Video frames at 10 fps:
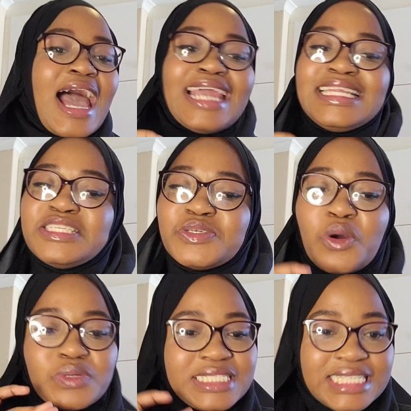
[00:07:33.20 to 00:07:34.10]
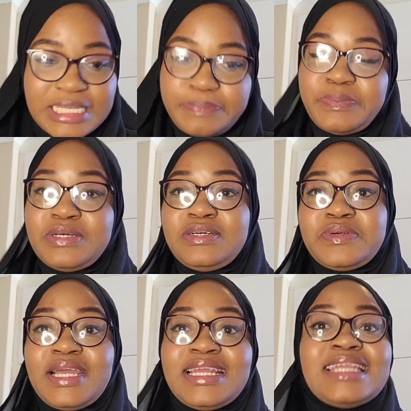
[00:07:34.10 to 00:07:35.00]
I need to go deep. All
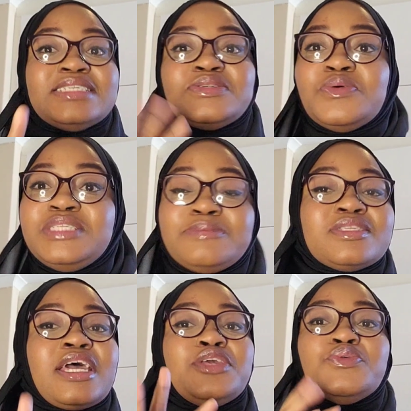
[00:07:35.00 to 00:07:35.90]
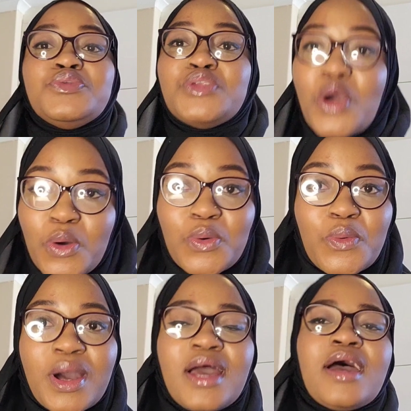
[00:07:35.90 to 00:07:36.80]
right, I need to go deep so that you
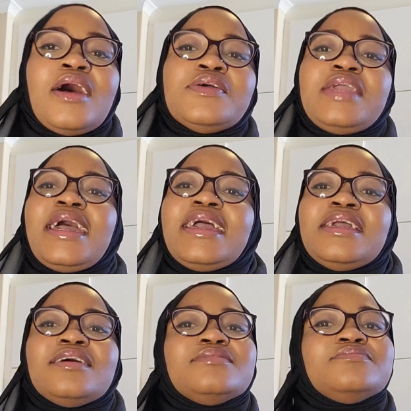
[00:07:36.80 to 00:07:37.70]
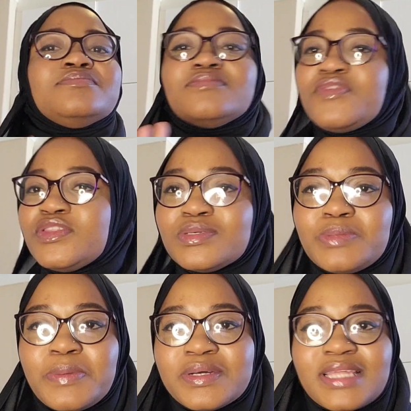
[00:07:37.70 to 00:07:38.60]
know. Okay, for those
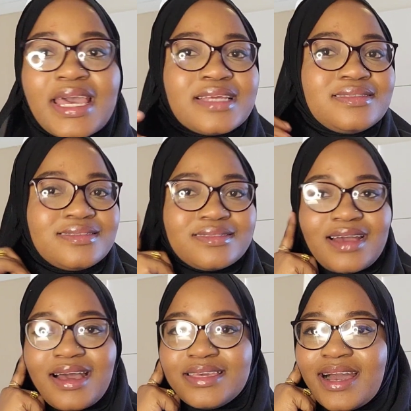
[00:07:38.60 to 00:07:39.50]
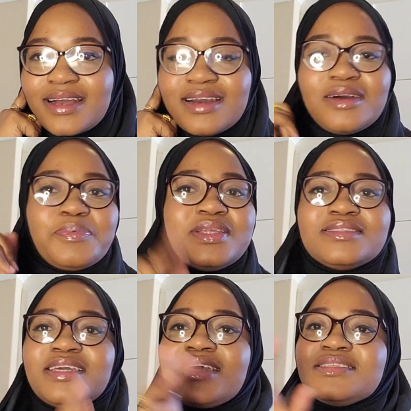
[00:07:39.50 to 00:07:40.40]
people that are younger,
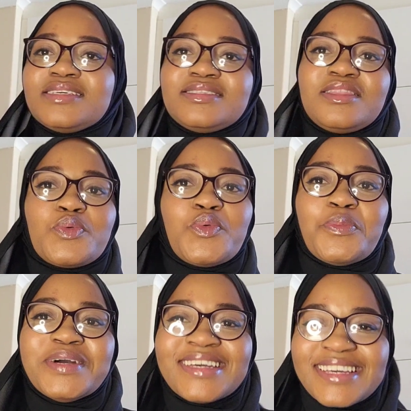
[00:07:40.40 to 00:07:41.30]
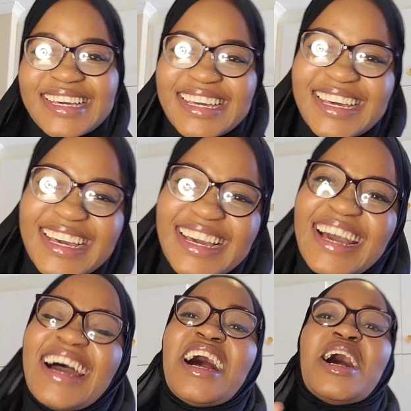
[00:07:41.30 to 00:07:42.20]
please exit the room.
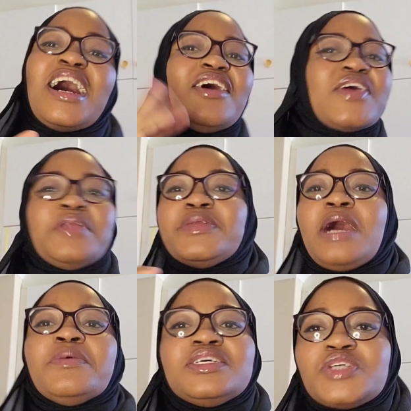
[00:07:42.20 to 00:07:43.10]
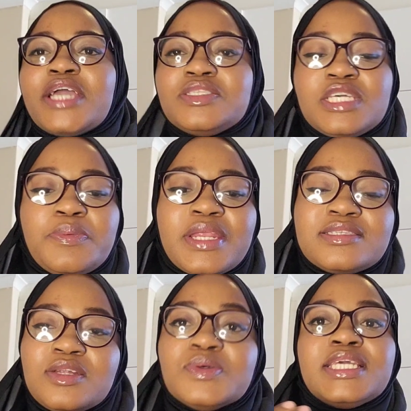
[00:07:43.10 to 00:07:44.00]
All right, but I'm going to try to keep it
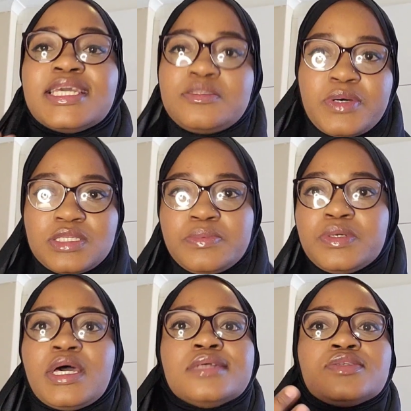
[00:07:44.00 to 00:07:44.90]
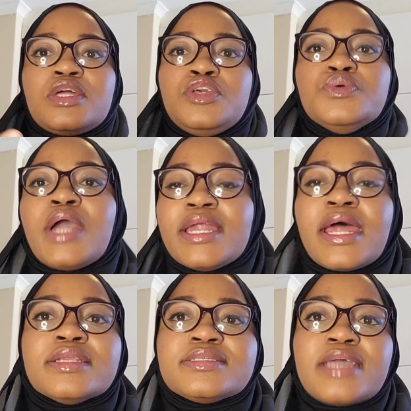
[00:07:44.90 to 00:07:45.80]
as low key as possible, and so that you can
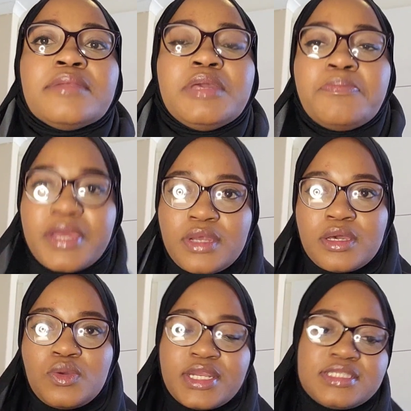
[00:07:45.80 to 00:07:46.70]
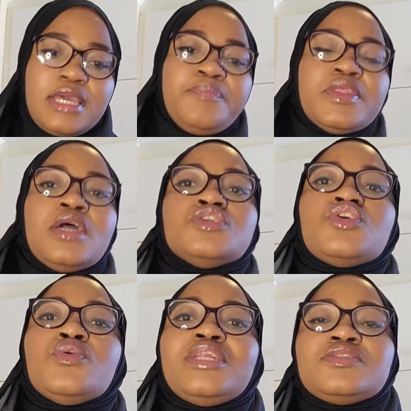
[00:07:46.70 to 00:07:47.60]
understand me better. You understand?
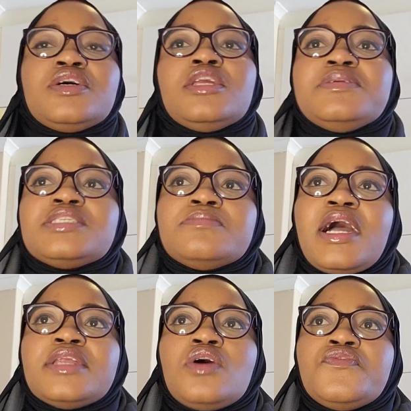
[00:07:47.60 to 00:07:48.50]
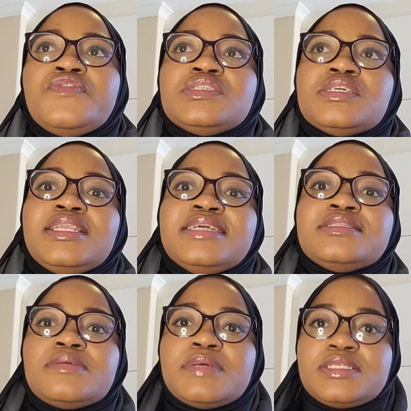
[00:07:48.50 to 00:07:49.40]
So there's going to be some kind of physical
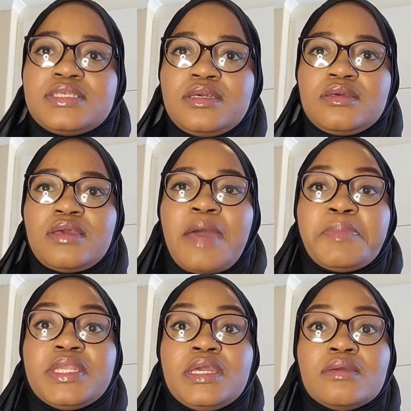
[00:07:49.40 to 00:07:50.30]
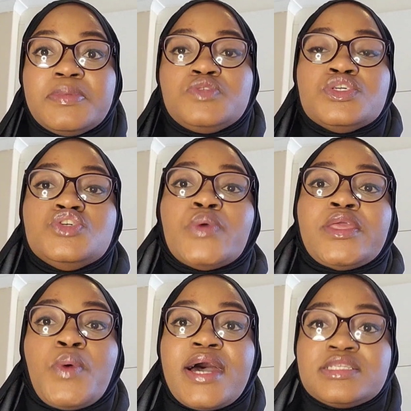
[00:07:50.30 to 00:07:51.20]
intimacy happening between you
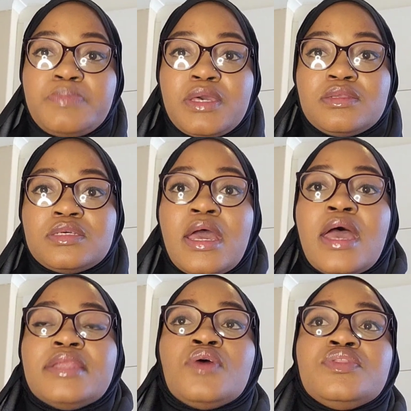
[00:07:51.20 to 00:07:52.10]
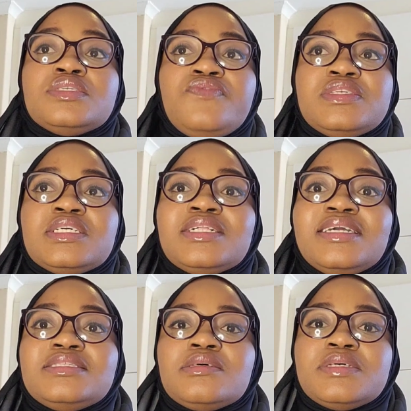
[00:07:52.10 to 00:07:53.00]
and your husband. Now, this physical
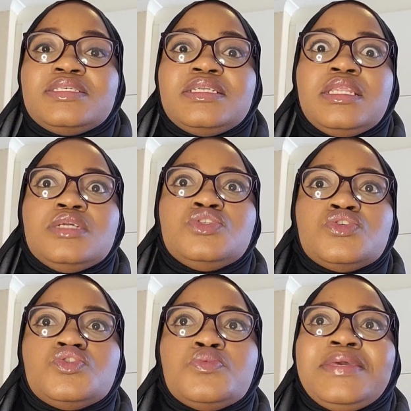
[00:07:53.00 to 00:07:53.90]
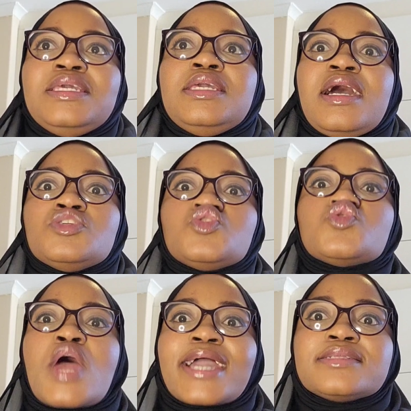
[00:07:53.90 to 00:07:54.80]
intimacy needs you to be
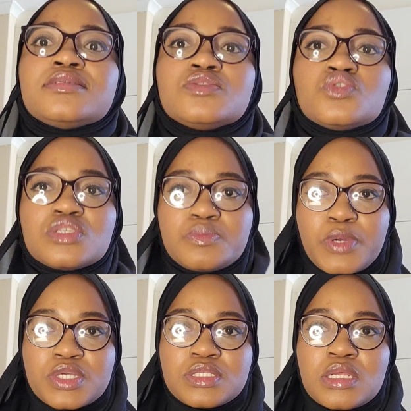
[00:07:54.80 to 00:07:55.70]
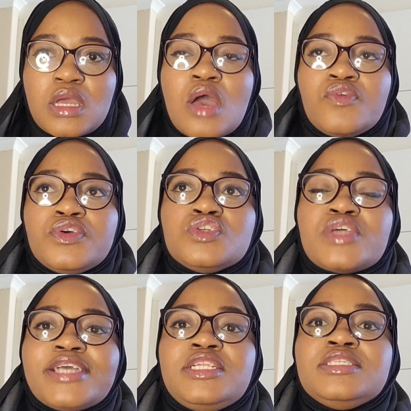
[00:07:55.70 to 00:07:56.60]
attracted to this person for you
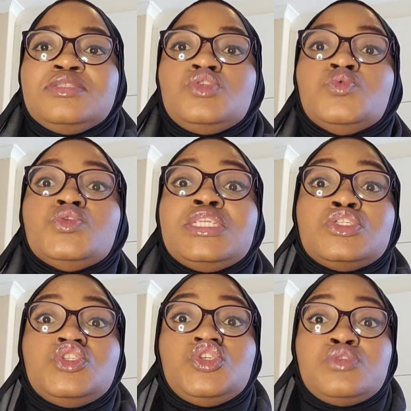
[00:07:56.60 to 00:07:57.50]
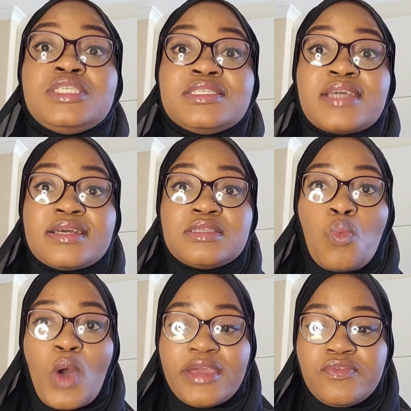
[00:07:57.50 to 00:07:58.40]
to actually do these duties as a
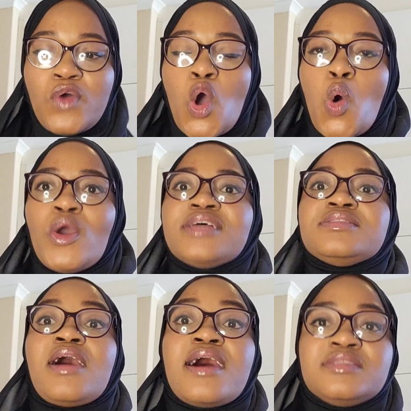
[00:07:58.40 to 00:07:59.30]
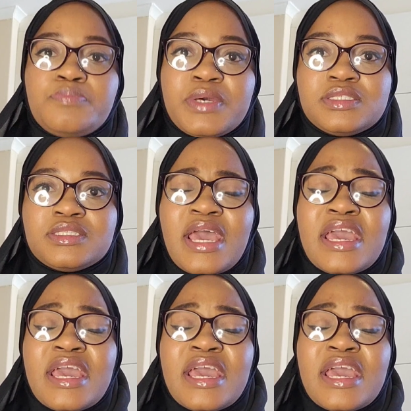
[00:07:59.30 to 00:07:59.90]
wife or as a husband.